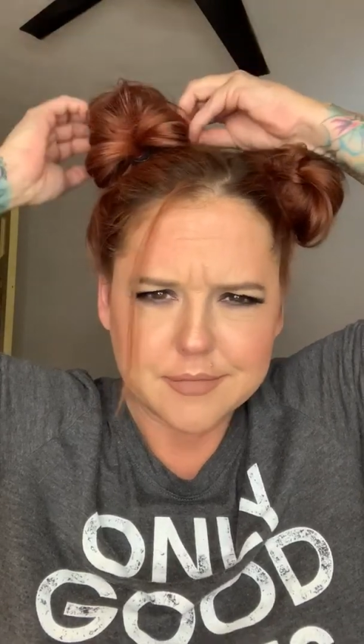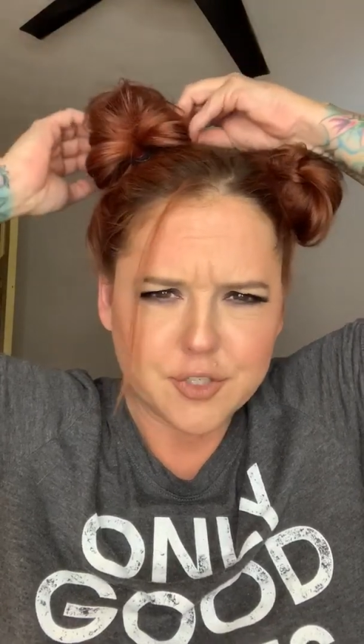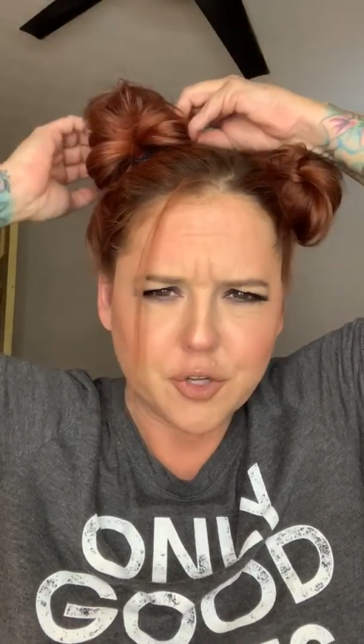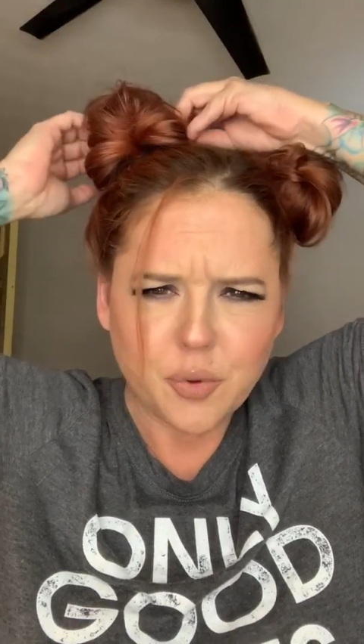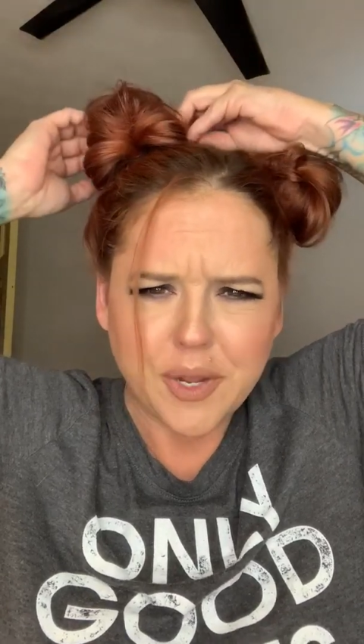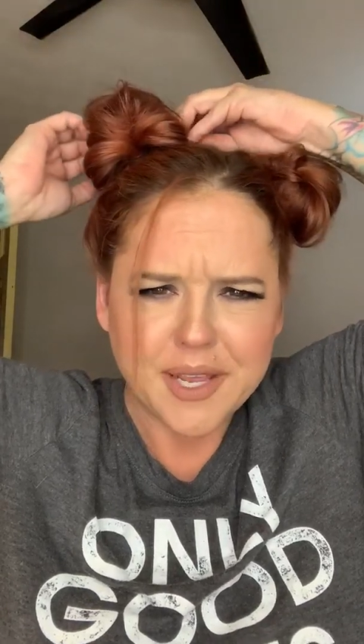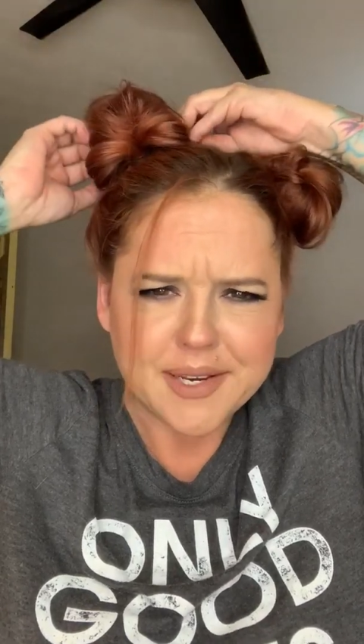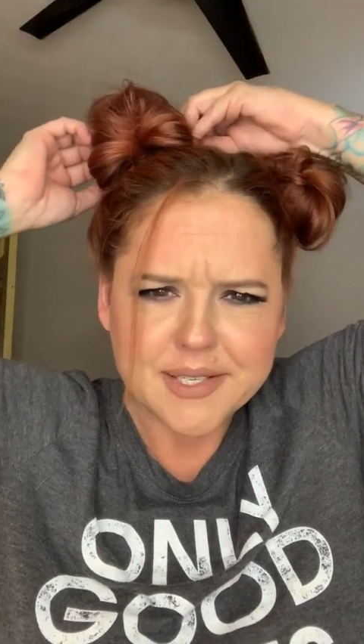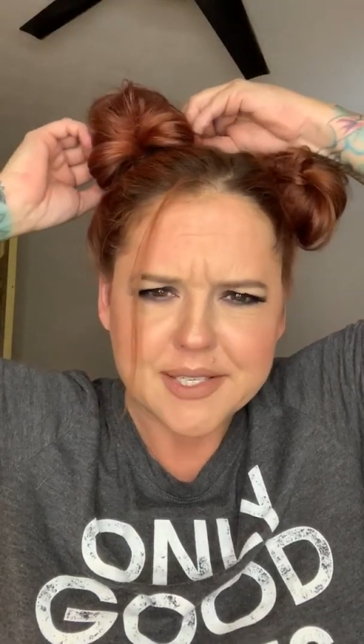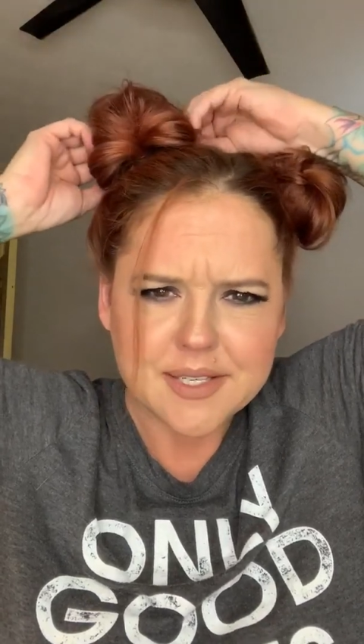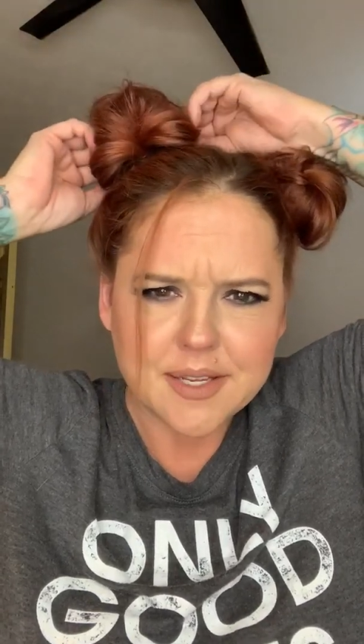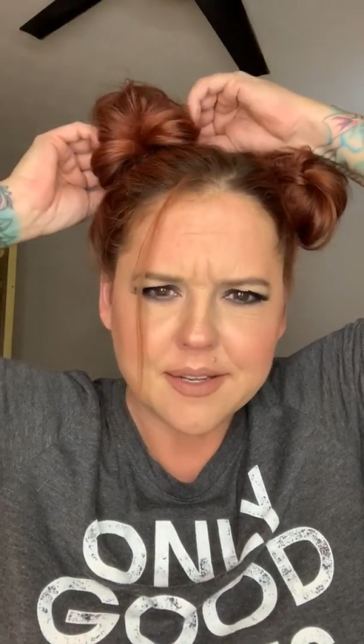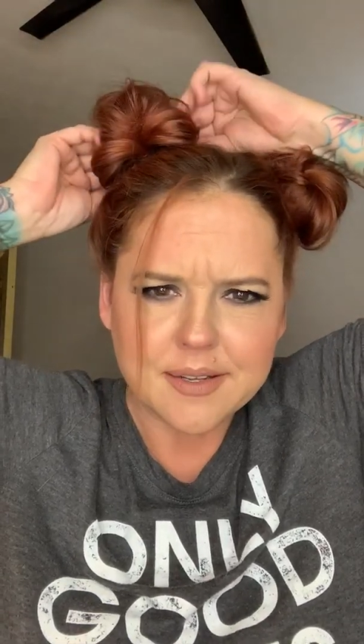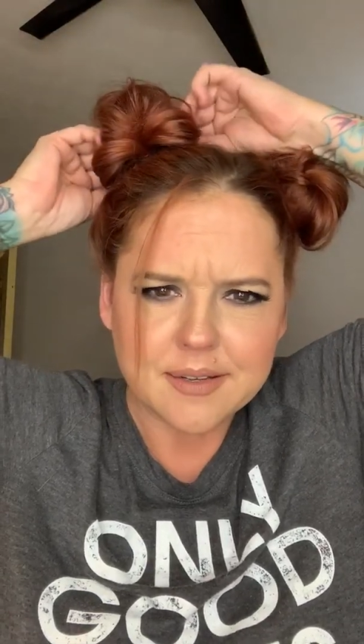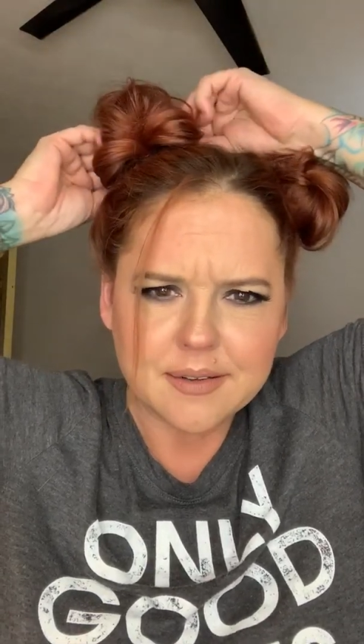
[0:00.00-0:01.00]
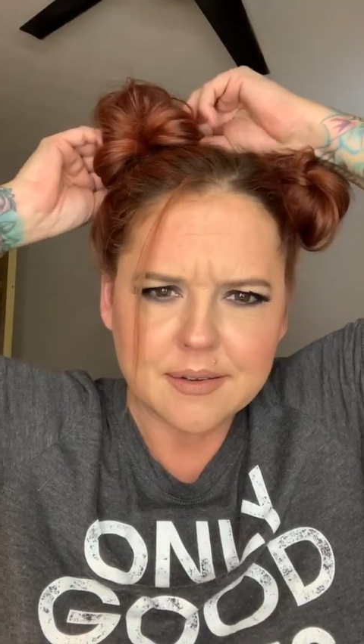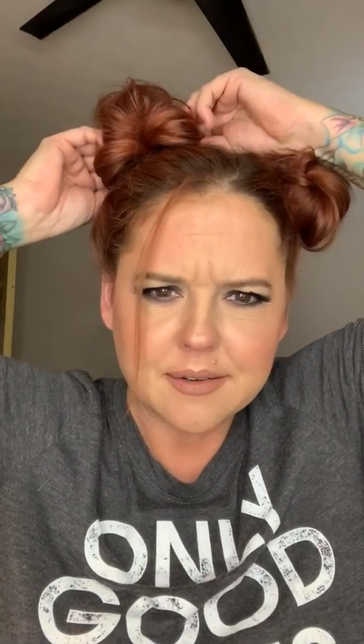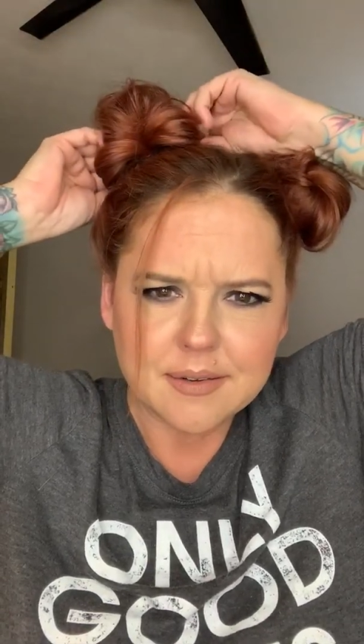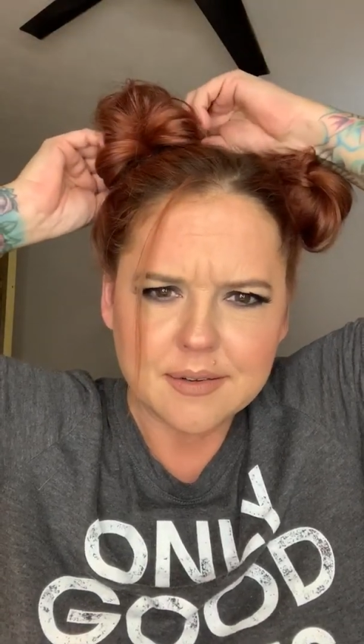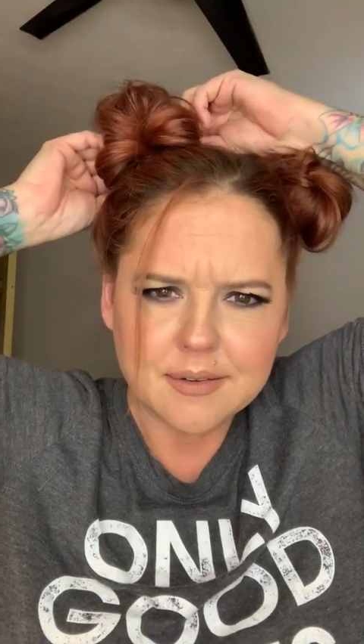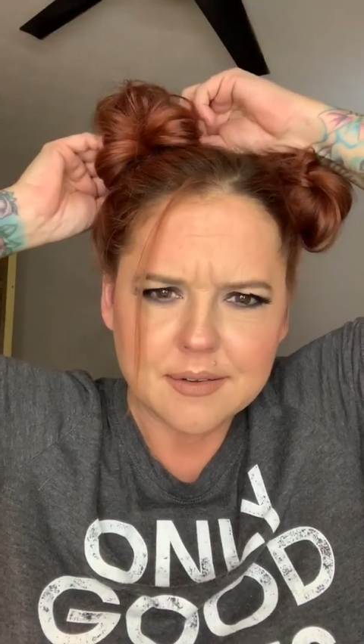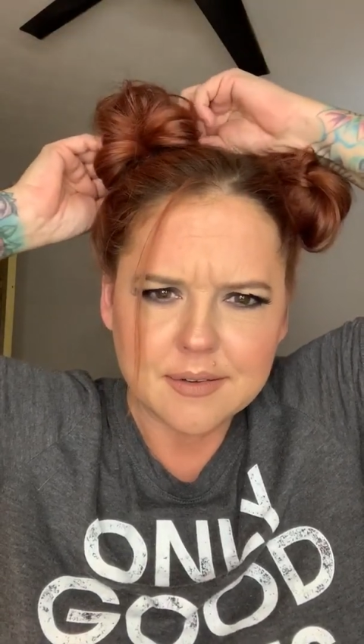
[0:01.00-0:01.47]
do it.
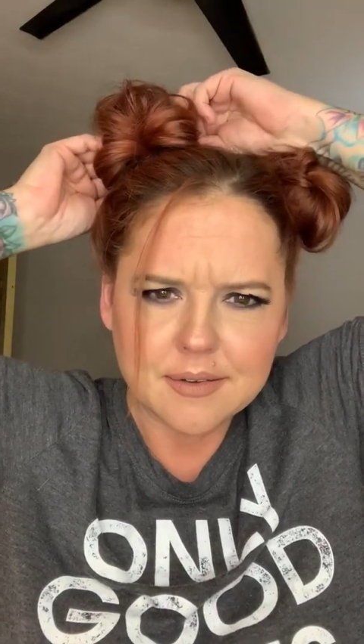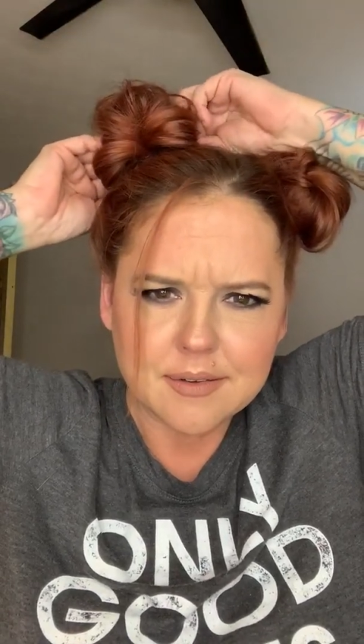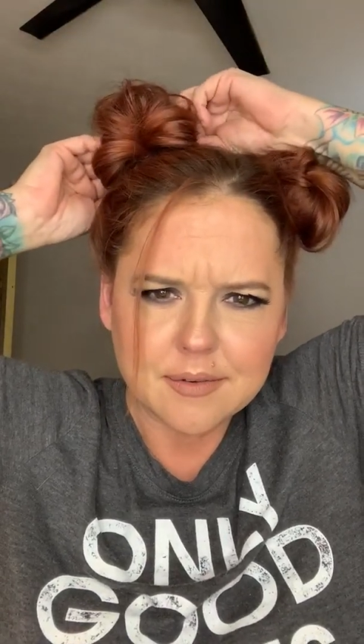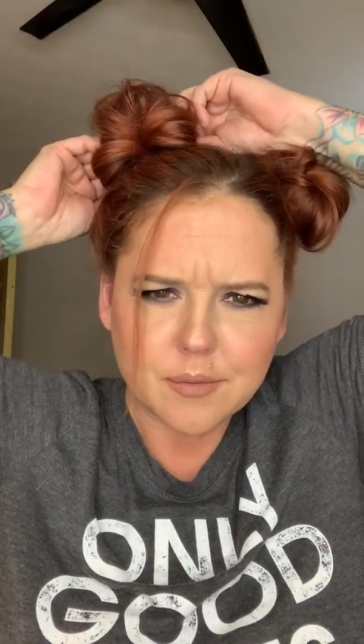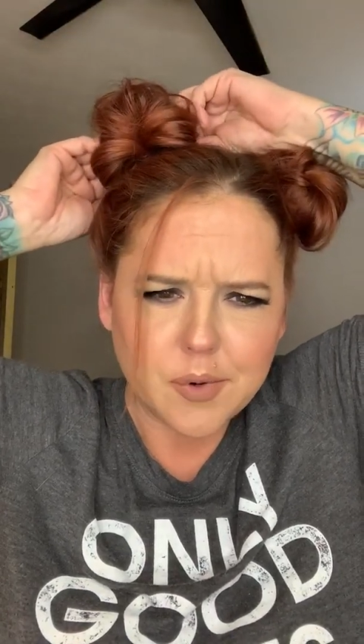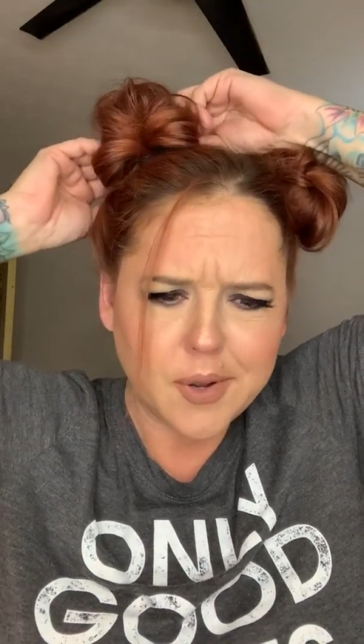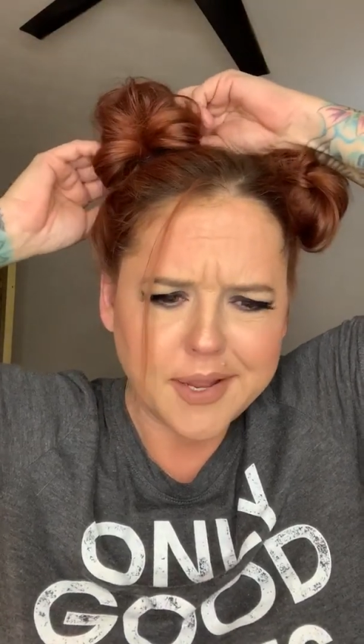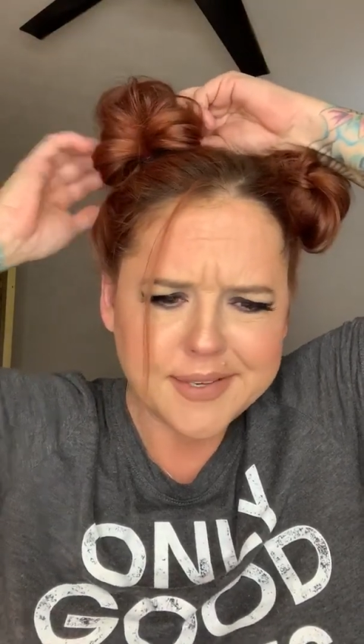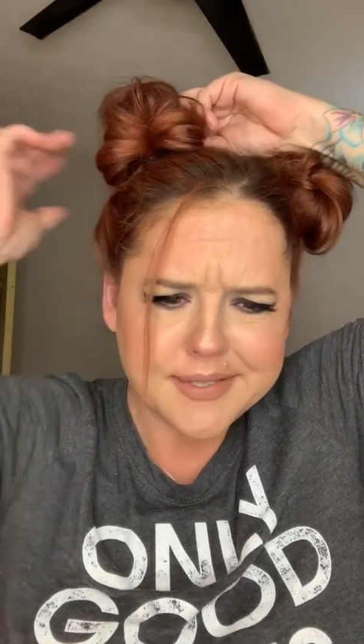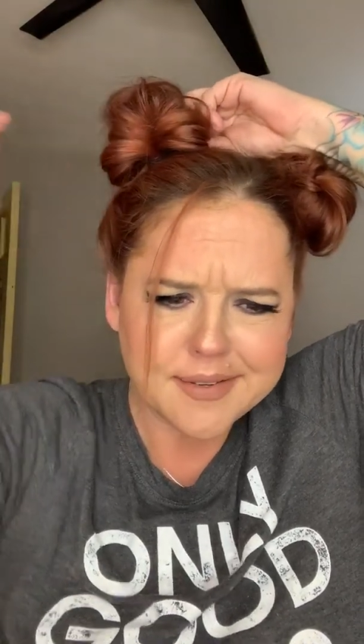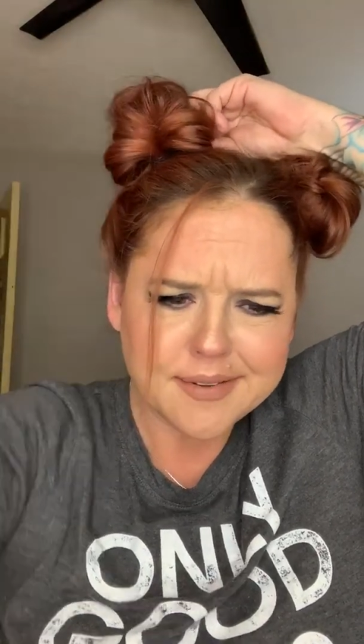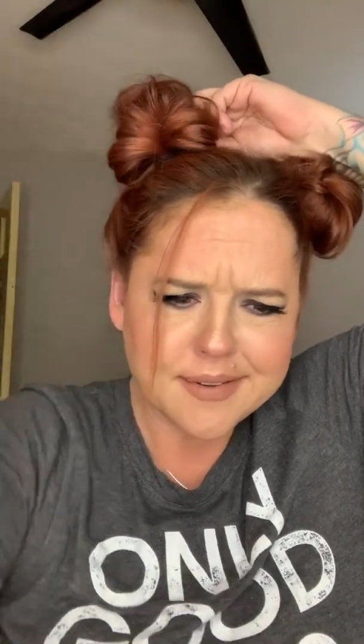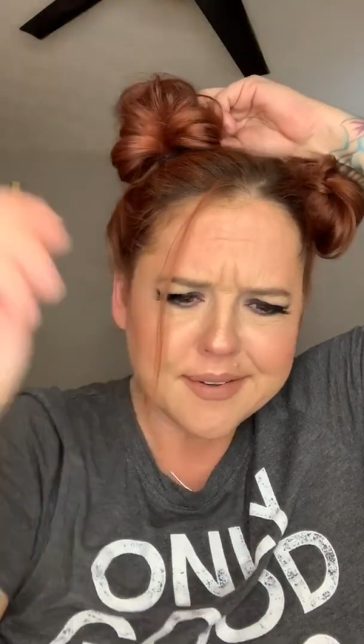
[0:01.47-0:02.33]
What?